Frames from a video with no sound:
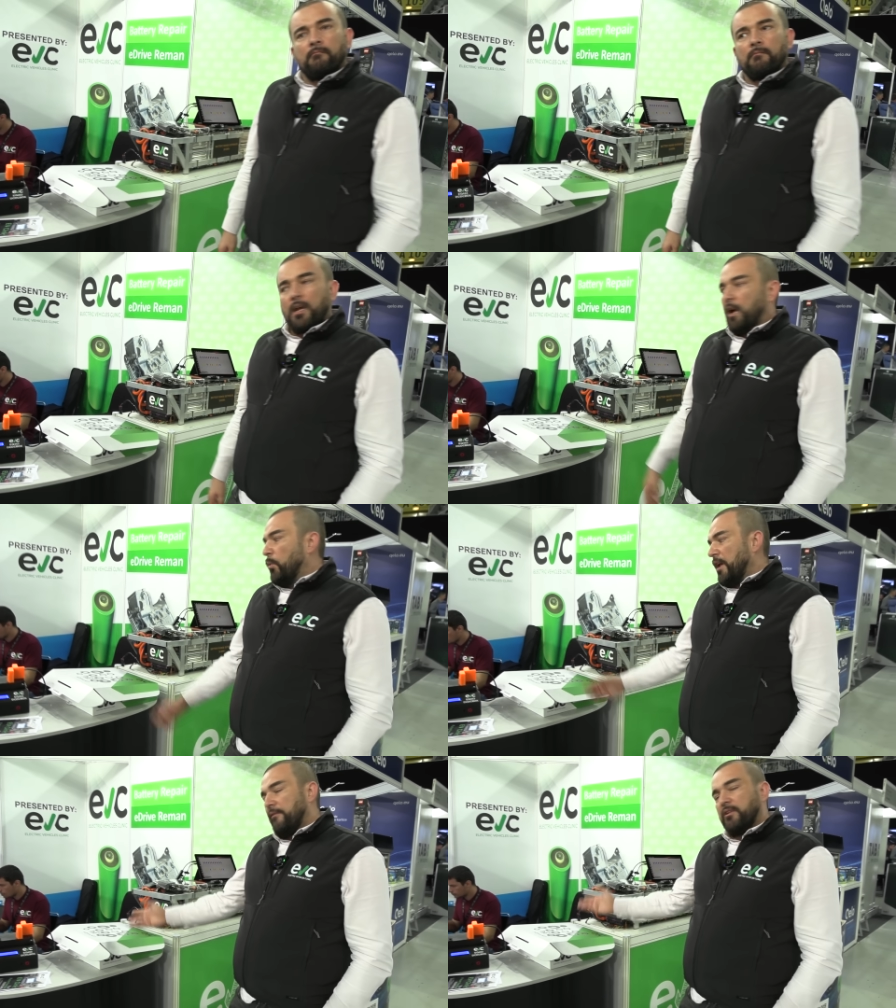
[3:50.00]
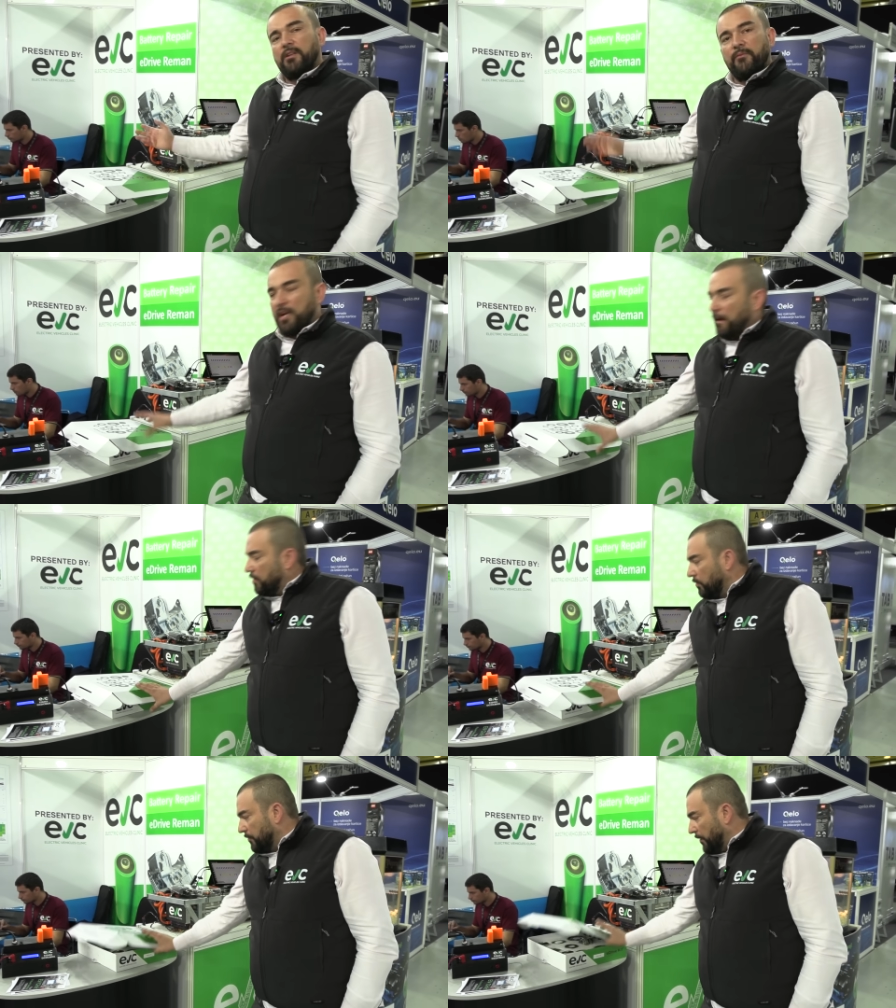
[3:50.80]
kit? Uh, we have it. We have
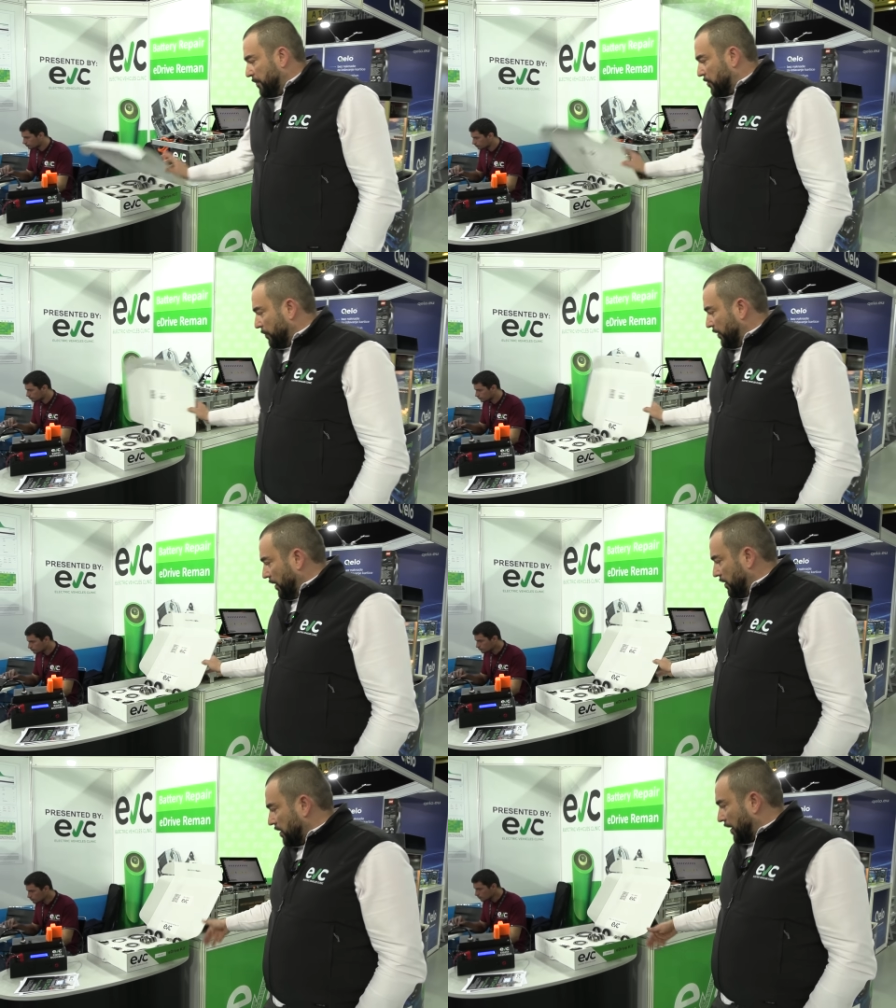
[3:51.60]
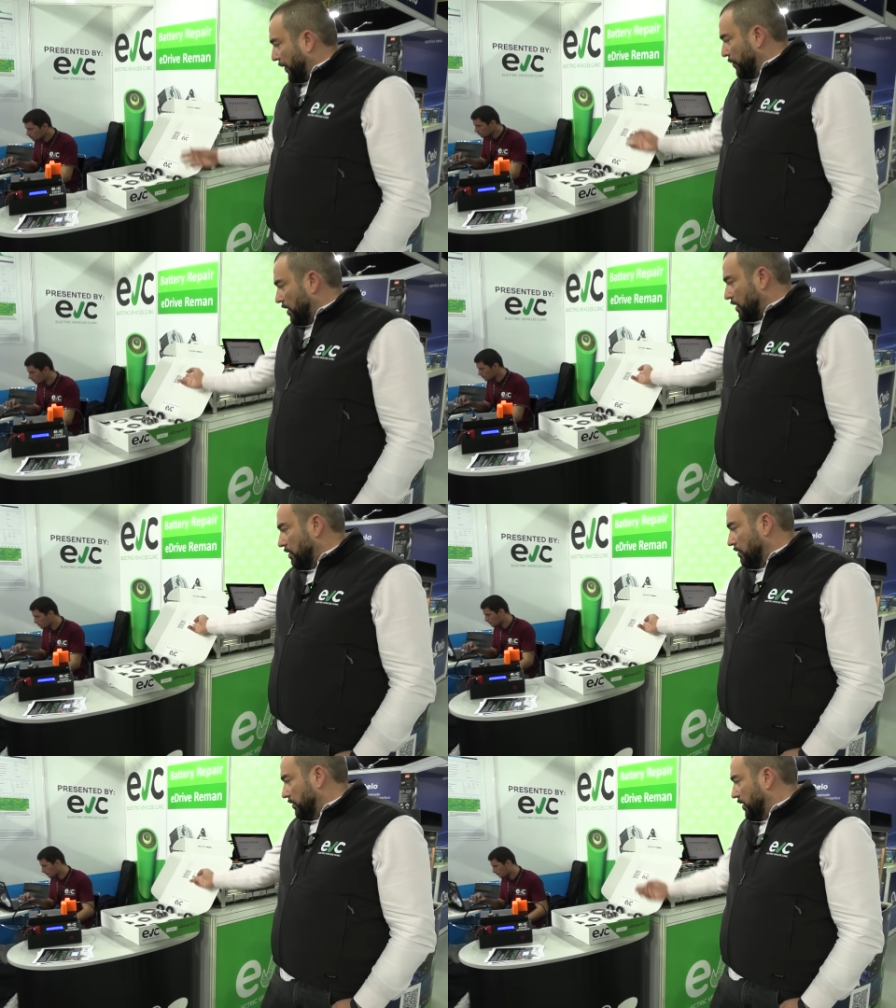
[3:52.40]
it on the web shop. There is a QR
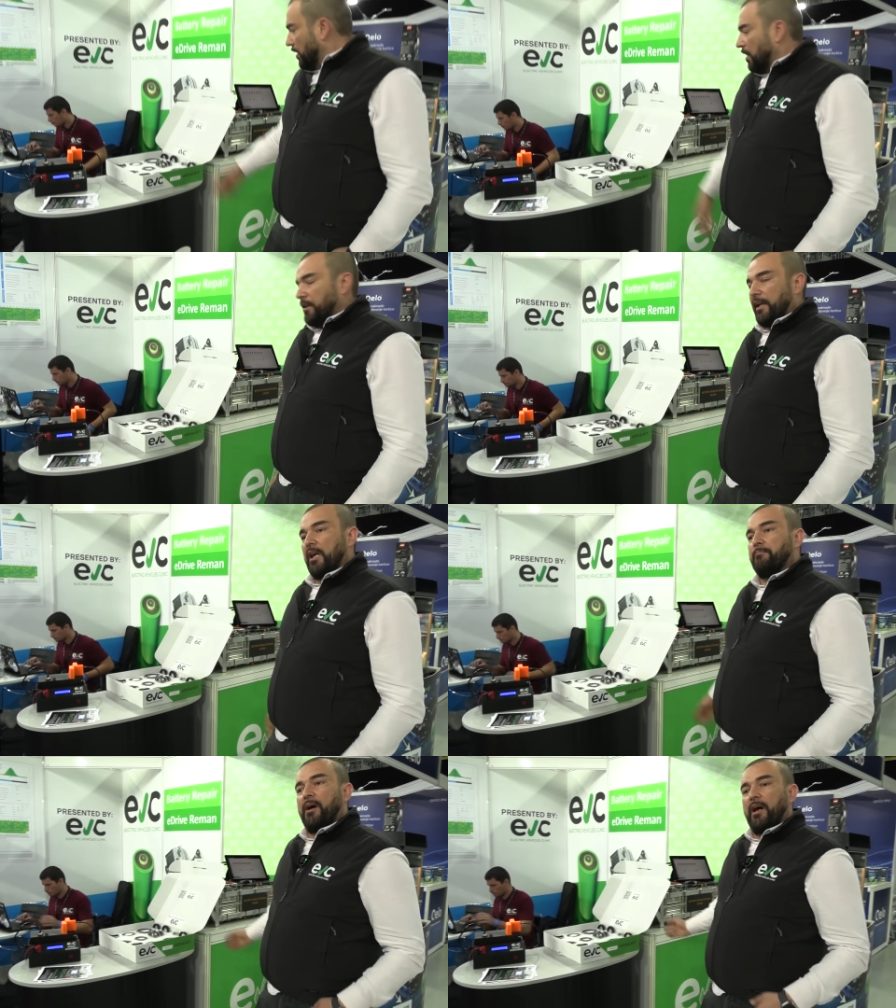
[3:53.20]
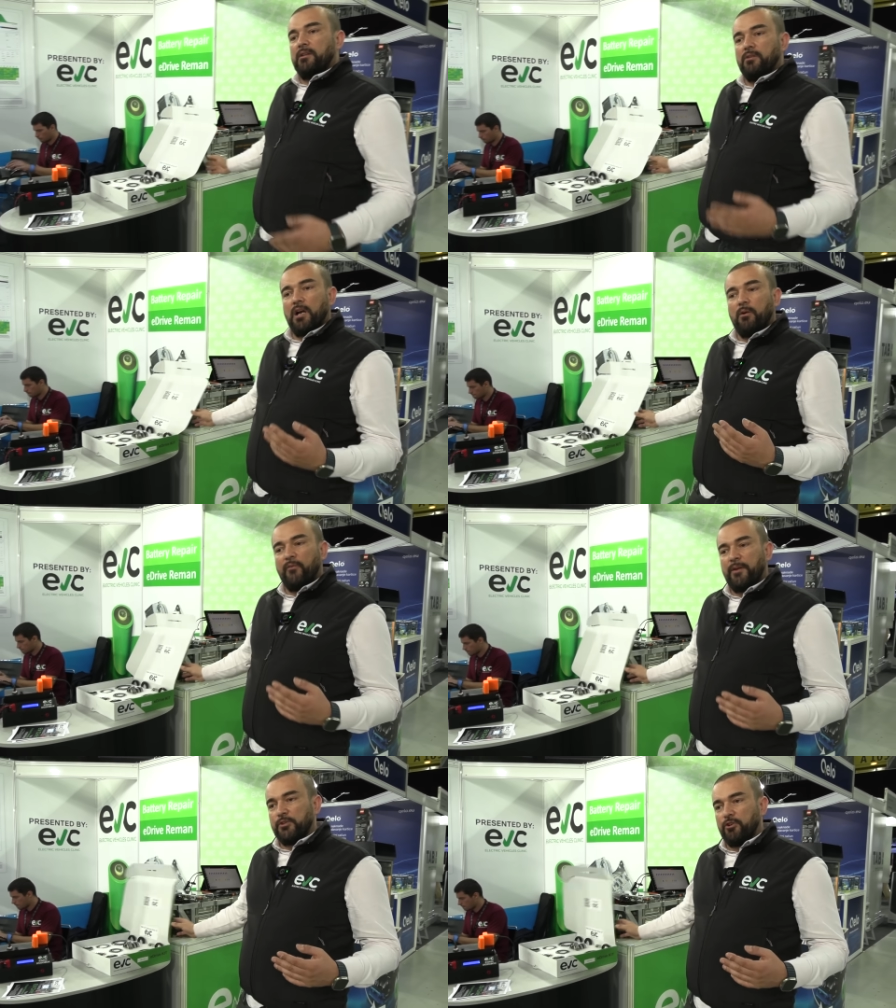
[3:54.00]
code. They can buy it on our
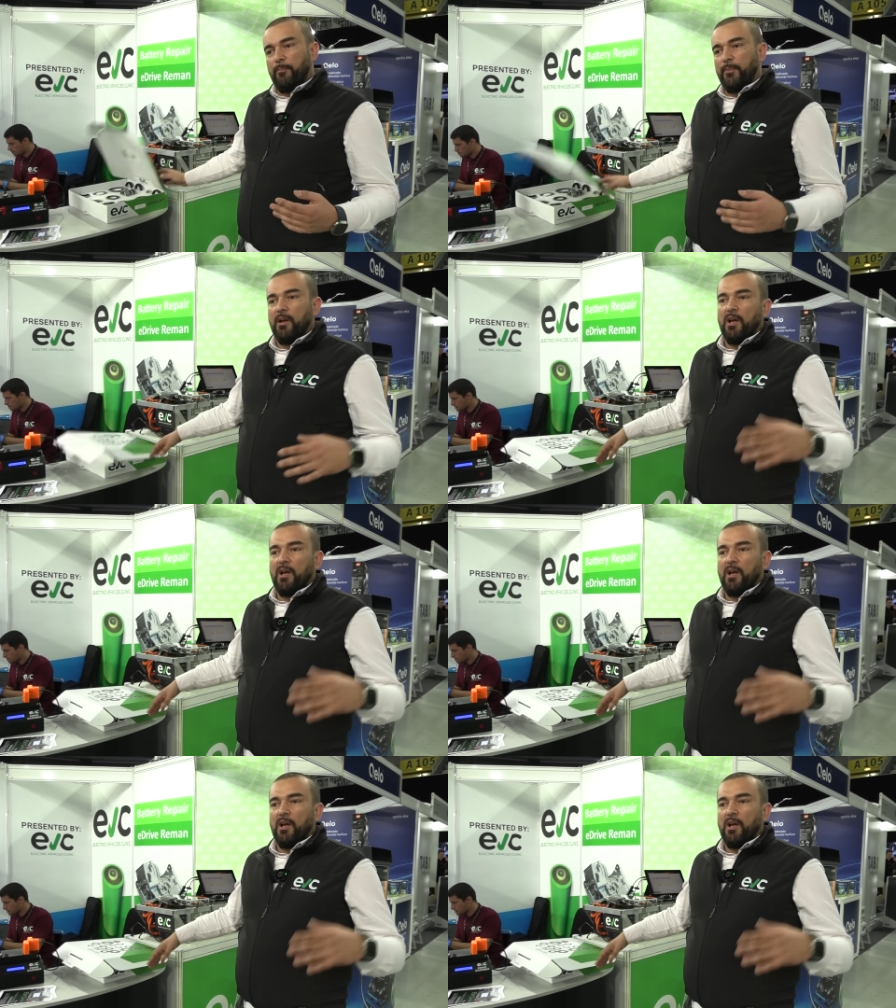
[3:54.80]
web shop.